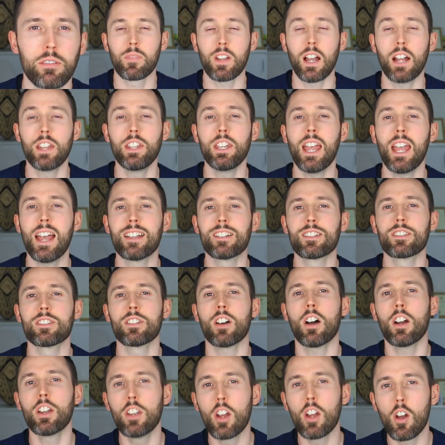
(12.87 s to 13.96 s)
And yes,
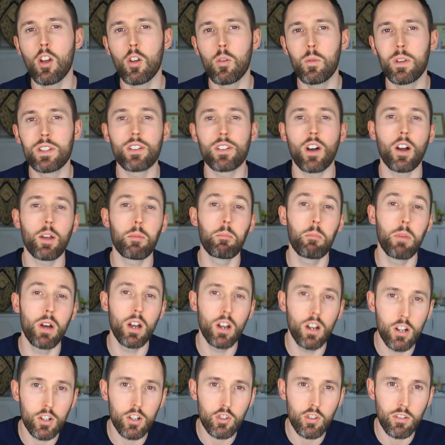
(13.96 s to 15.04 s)
I know it's
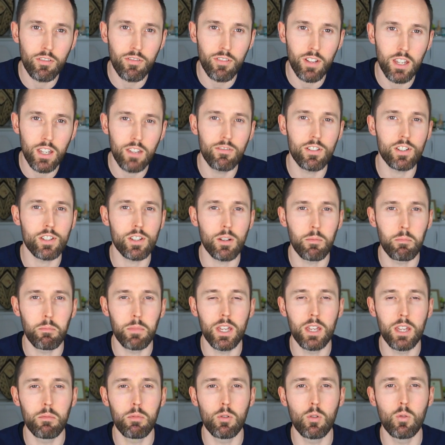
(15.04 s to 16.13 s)
hypertrophy for some
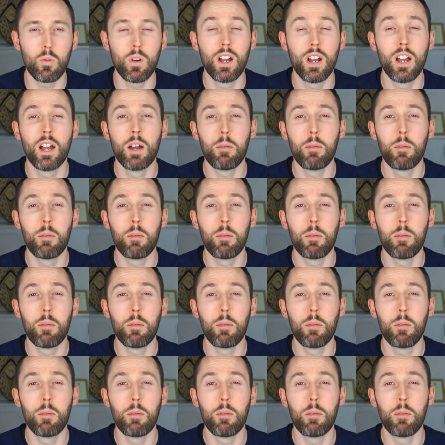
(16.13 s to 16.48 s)
people,